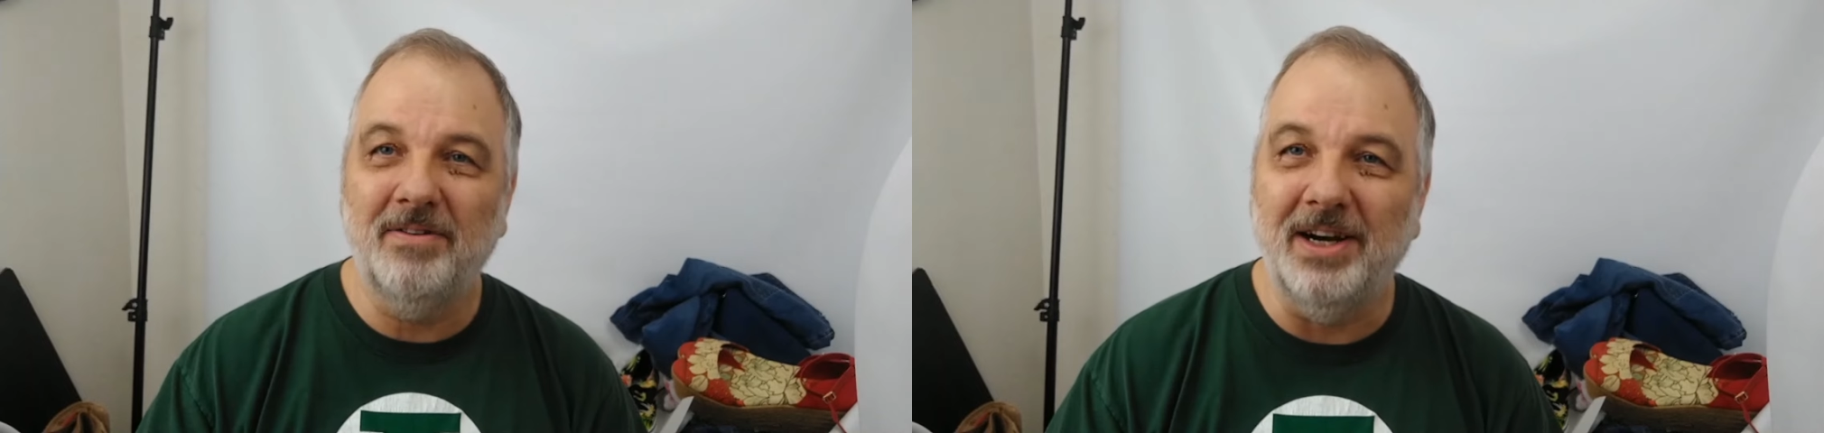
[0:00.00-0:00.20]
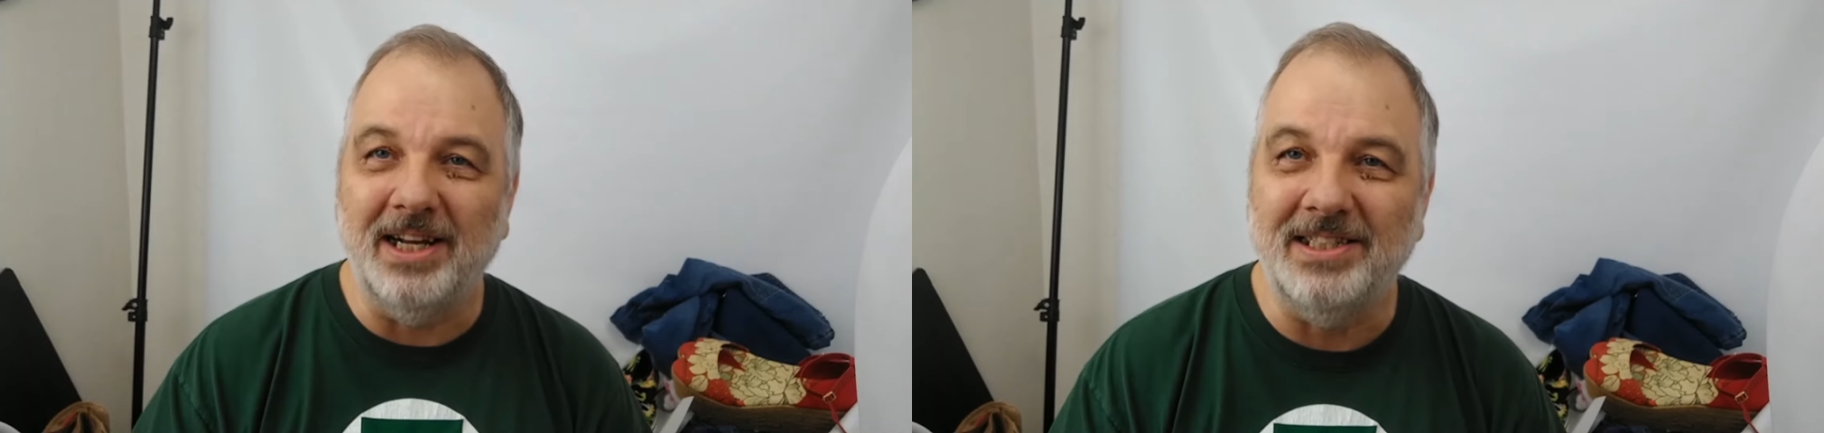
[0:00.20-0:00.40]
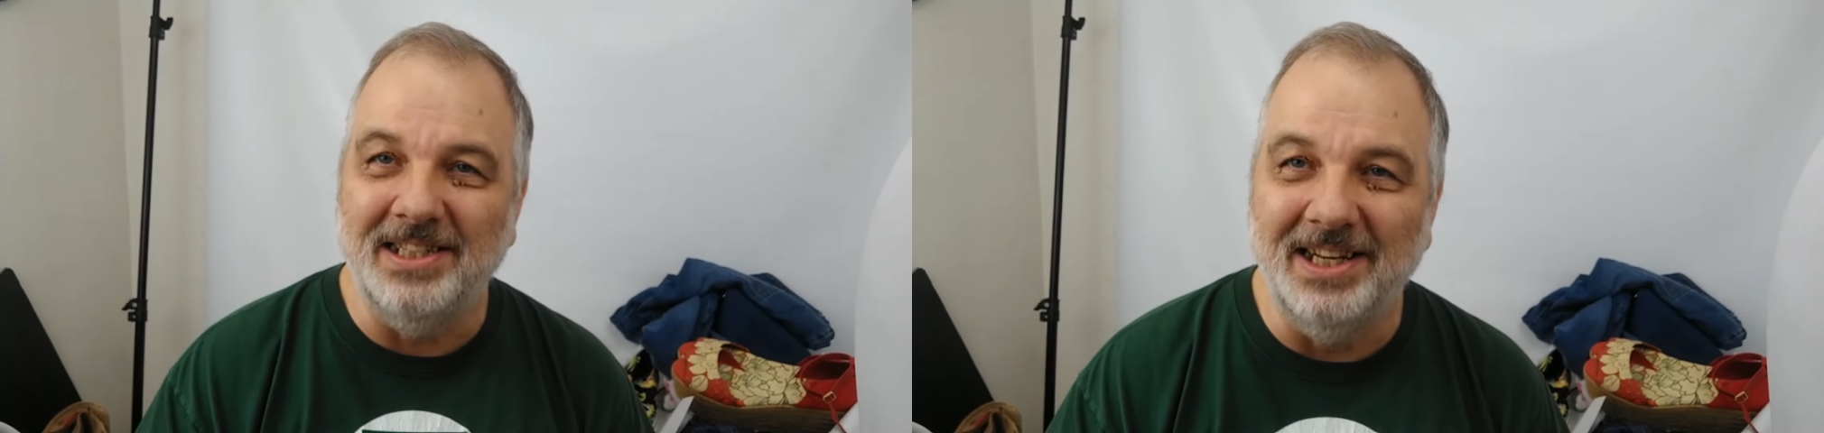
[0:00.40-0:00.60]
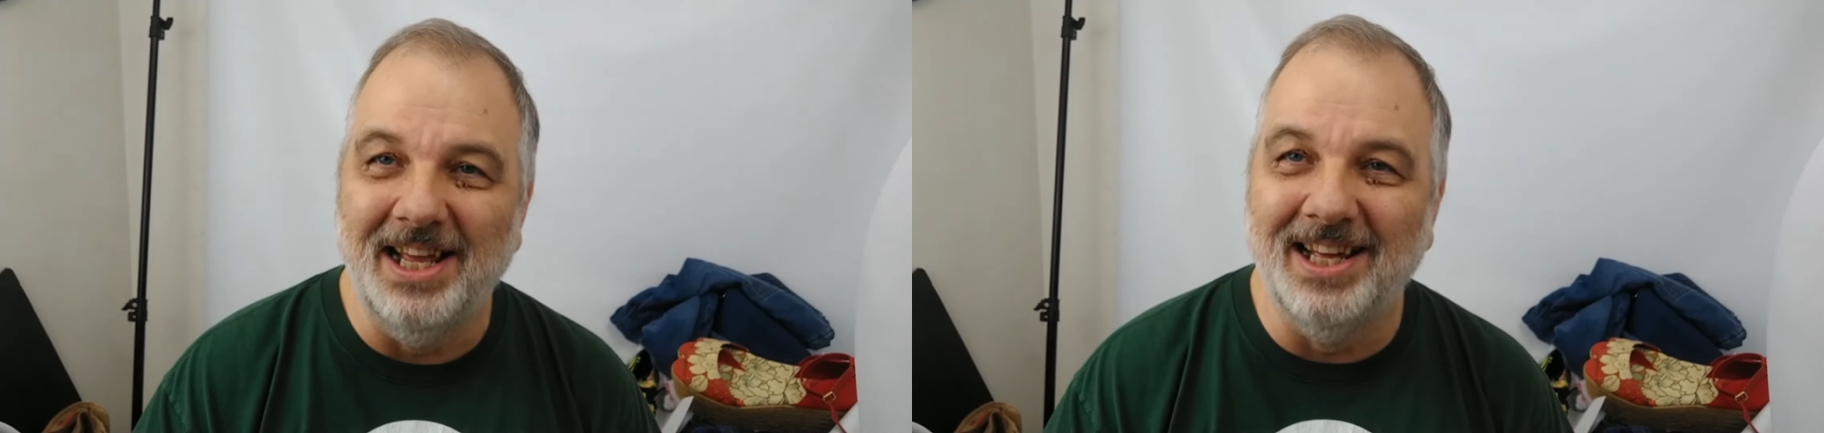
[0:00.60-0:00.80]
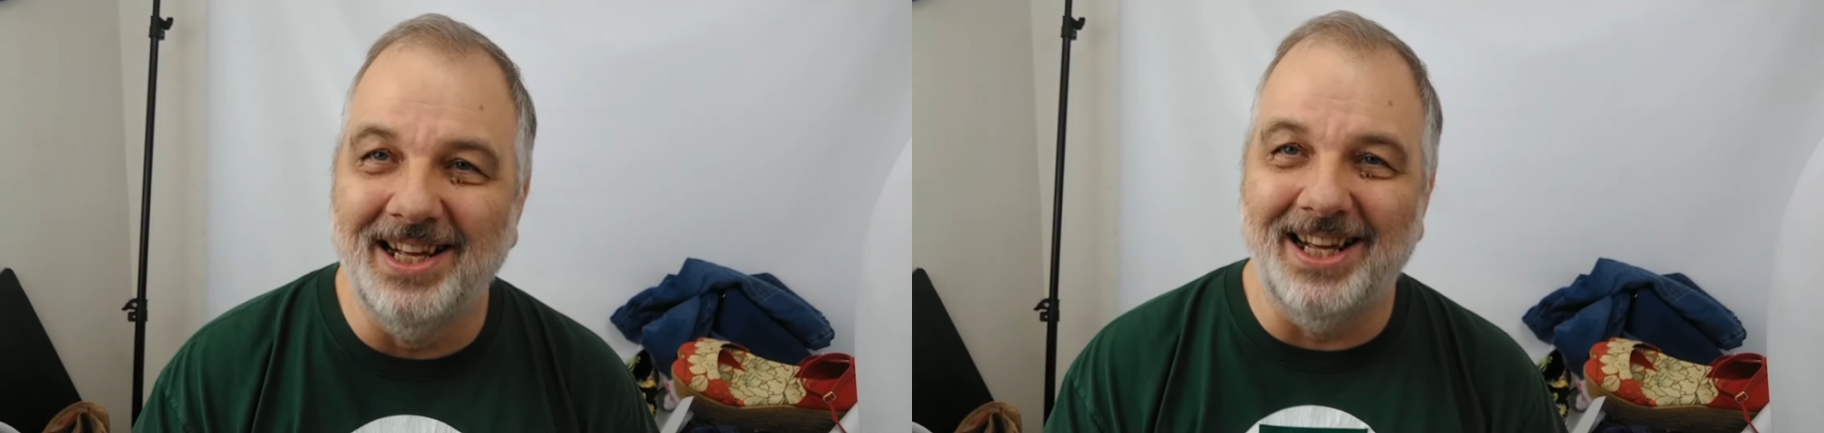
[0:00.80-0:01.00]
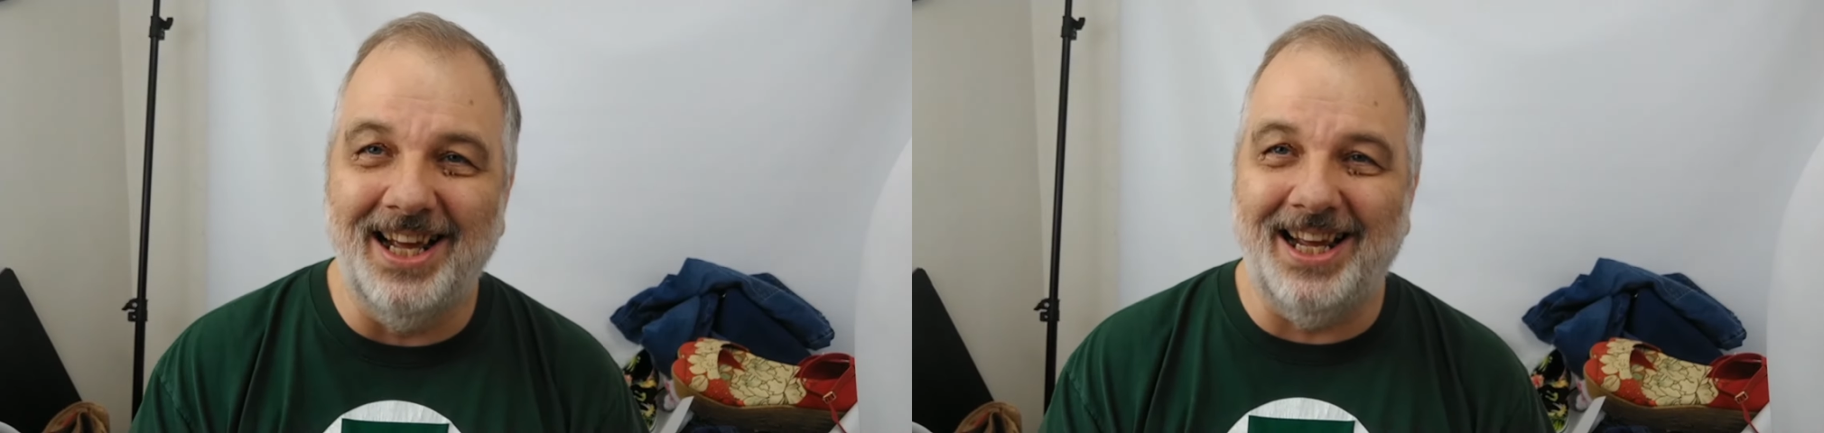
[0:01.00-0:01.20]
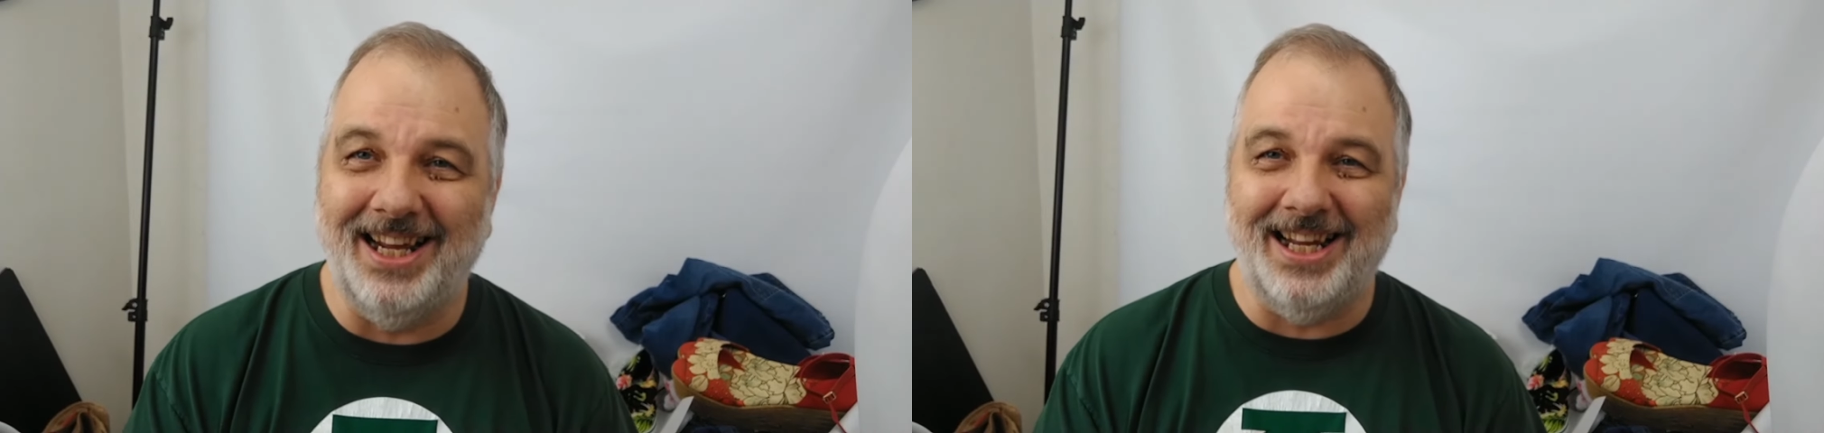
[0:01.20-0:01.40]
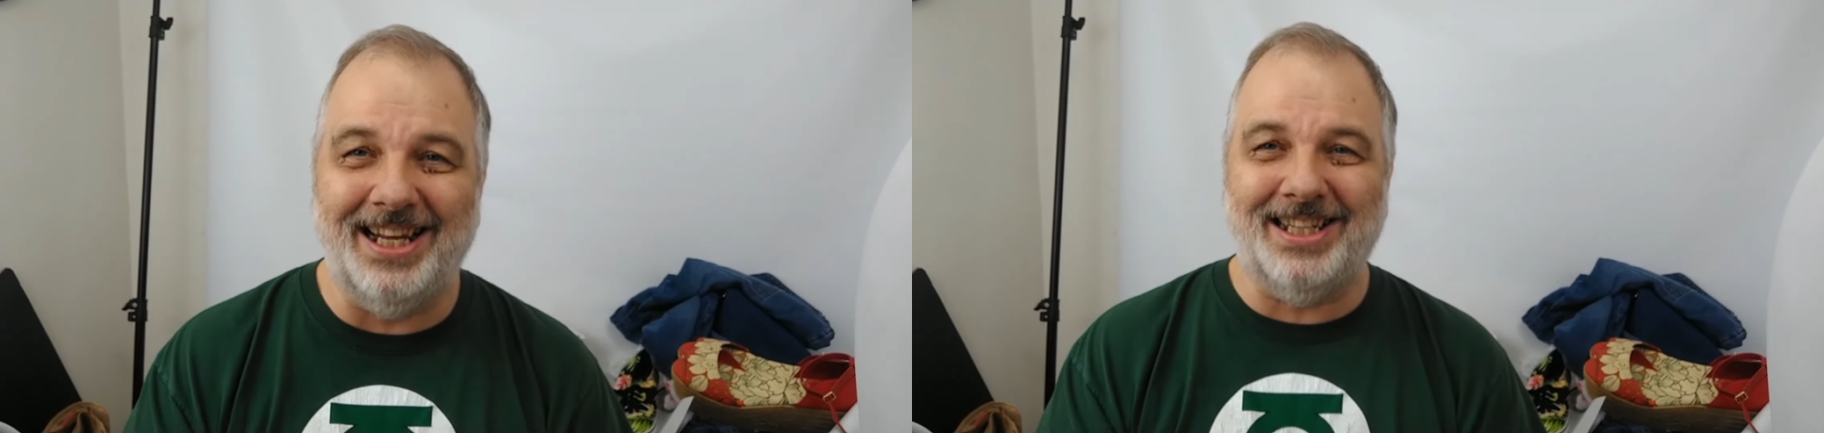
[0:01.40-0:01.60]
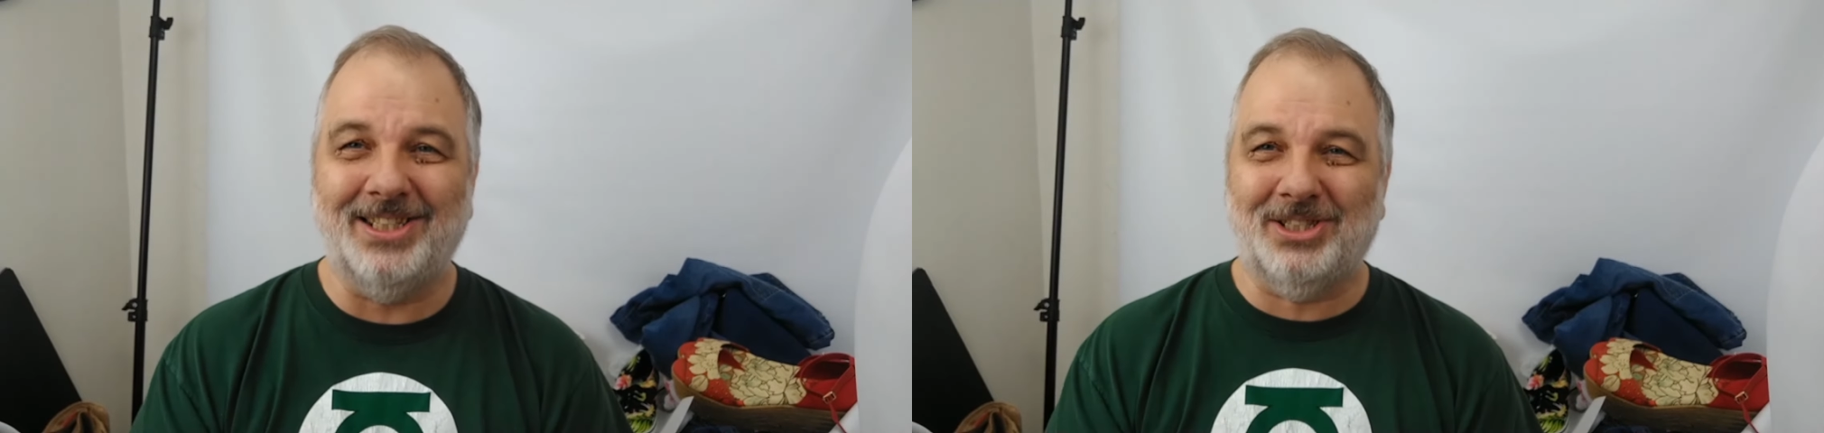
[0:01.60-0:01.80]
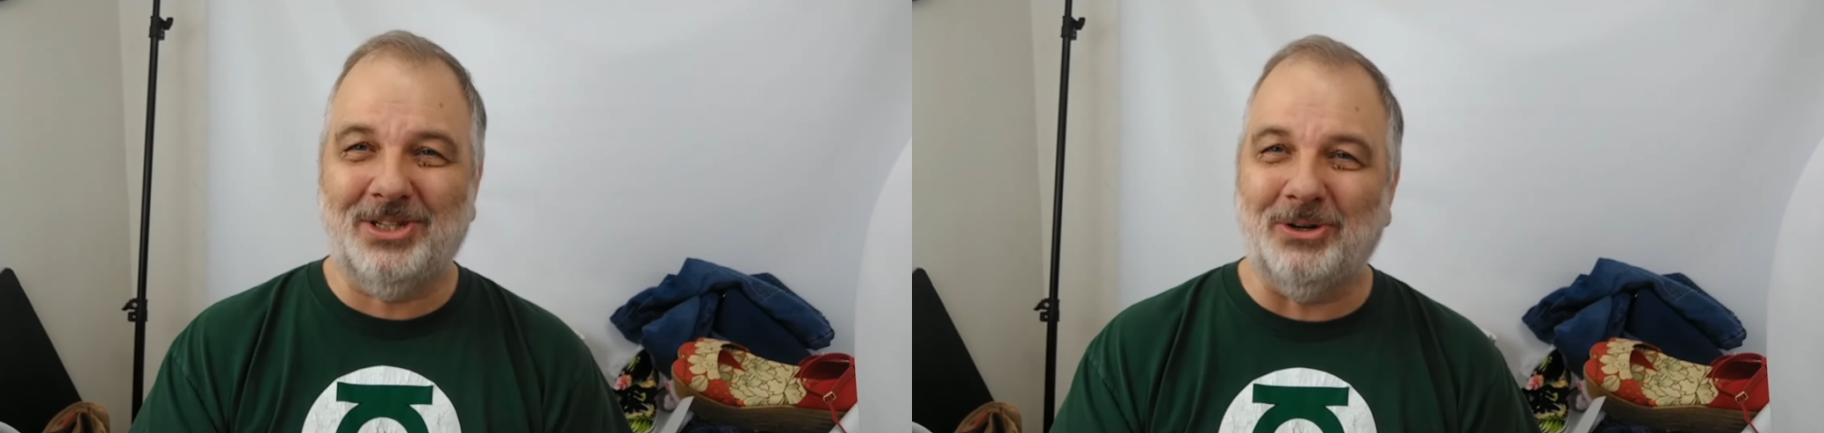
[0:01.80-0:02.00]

direction. it's